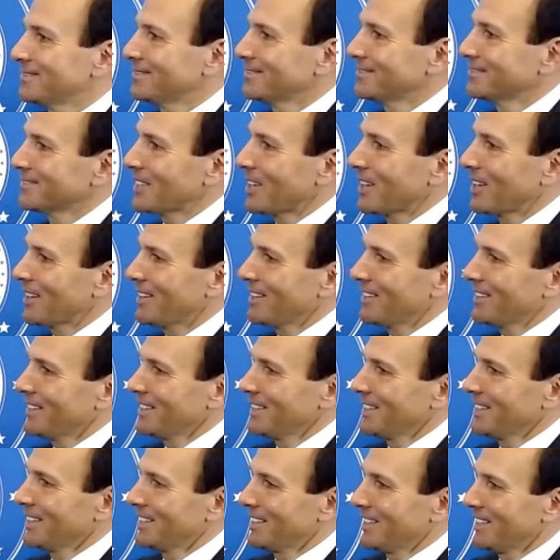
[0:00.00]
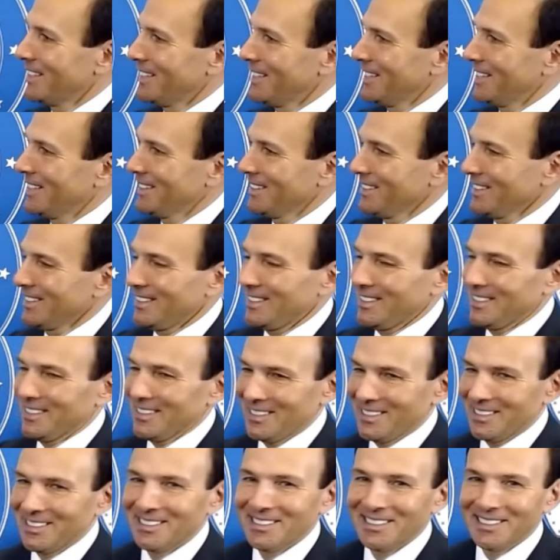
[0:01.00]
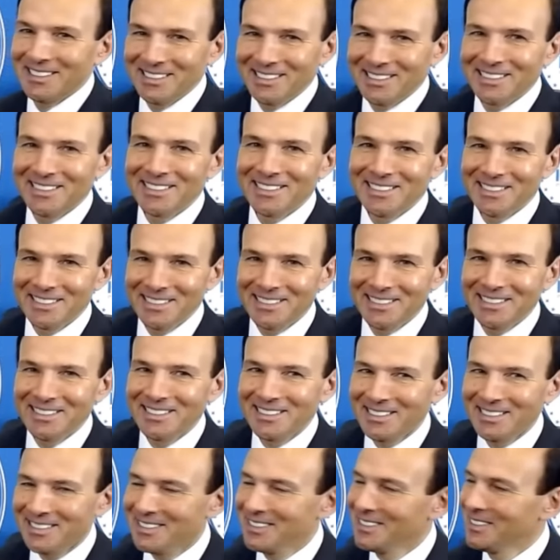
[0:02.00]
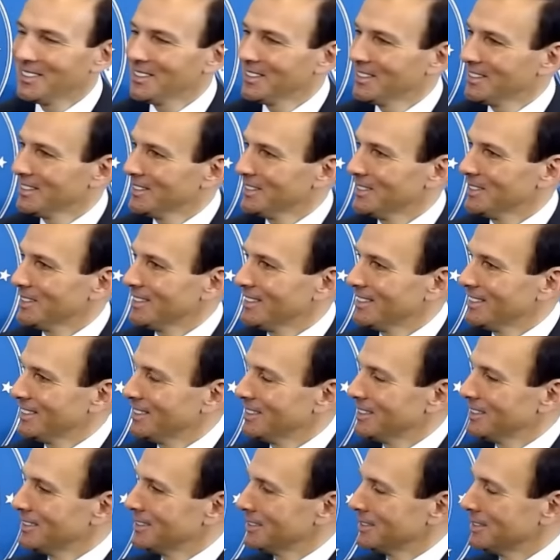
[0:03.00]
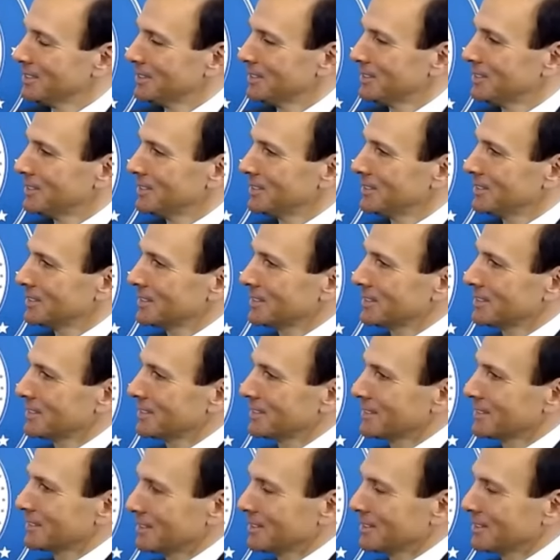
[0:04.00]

No words are spoken by the person on screen.